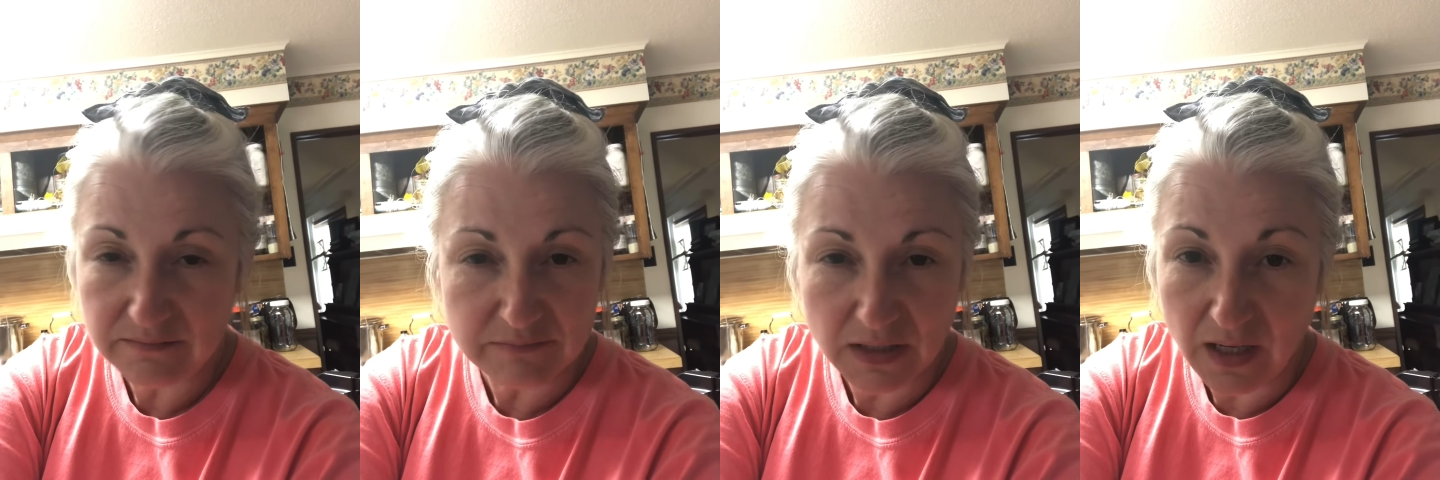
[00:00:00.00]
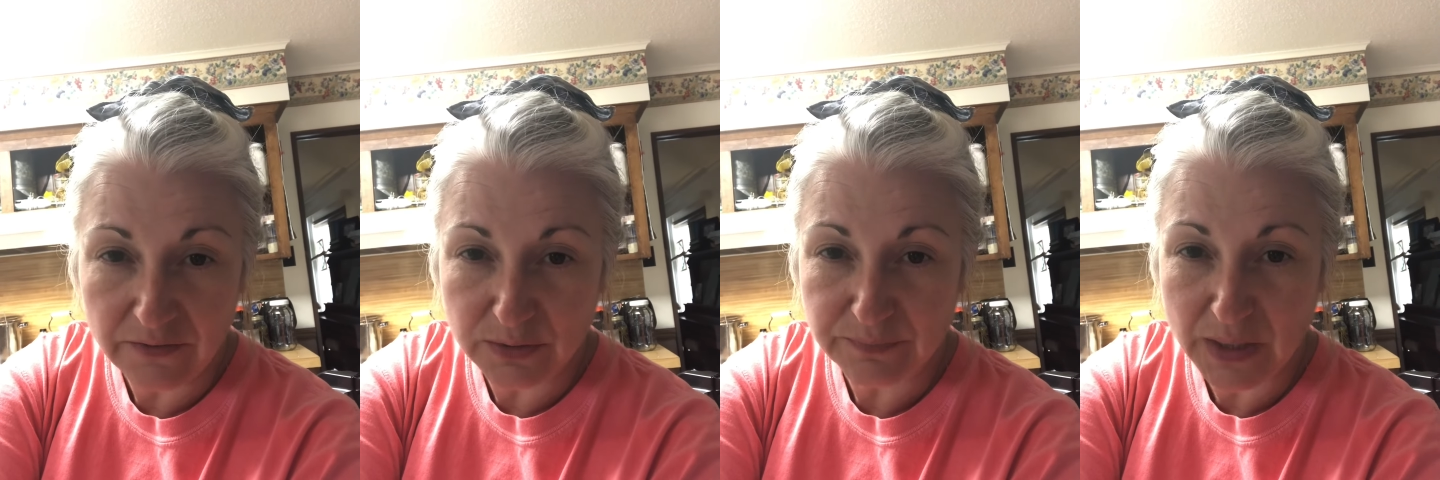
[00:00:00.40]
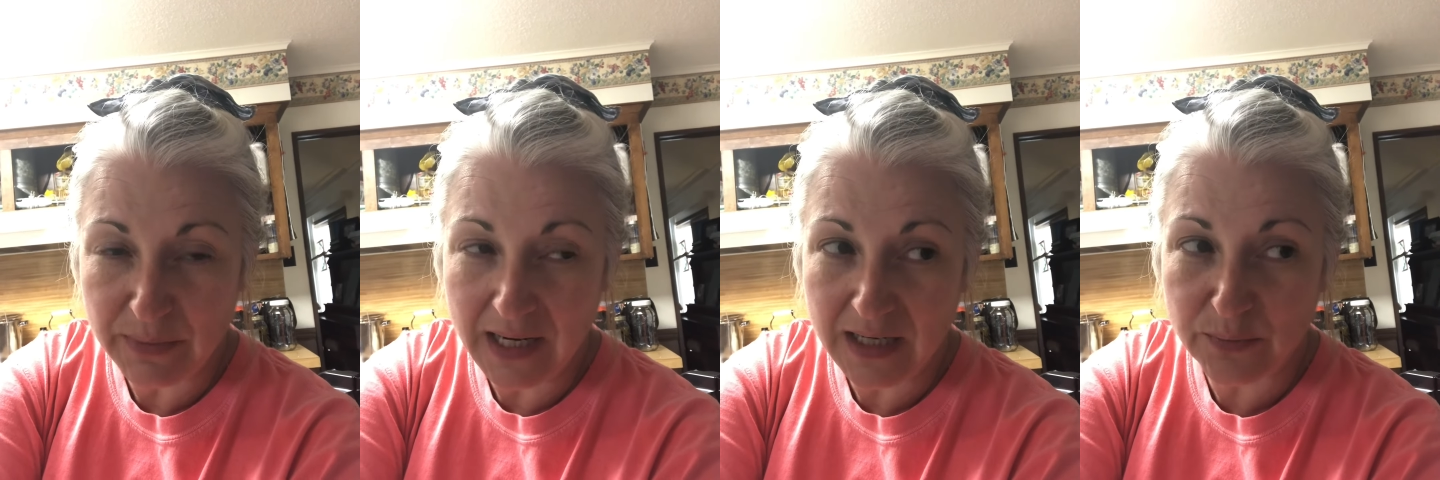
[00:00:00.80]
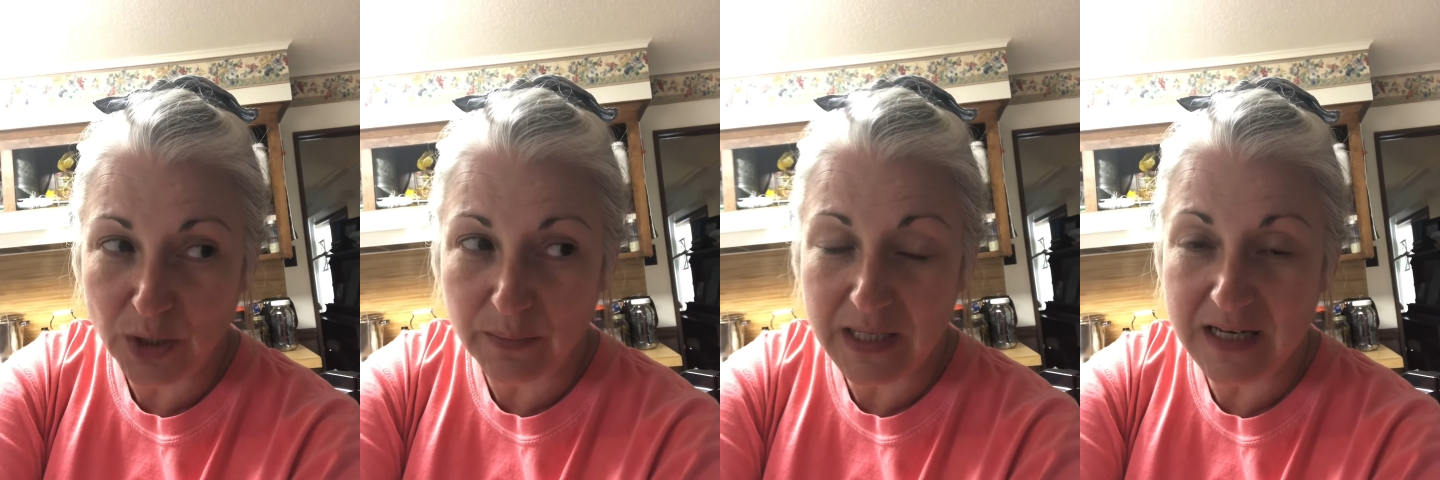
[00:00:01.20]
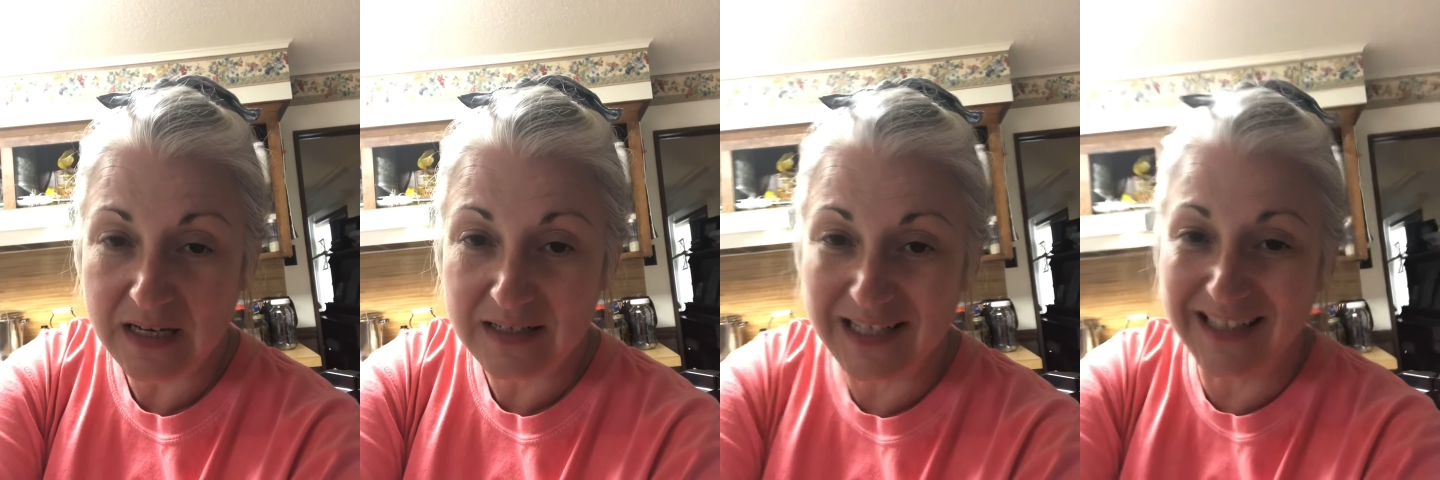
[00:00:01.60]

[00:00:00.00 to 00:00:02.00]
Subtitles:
Love them. I mean, I could probably eat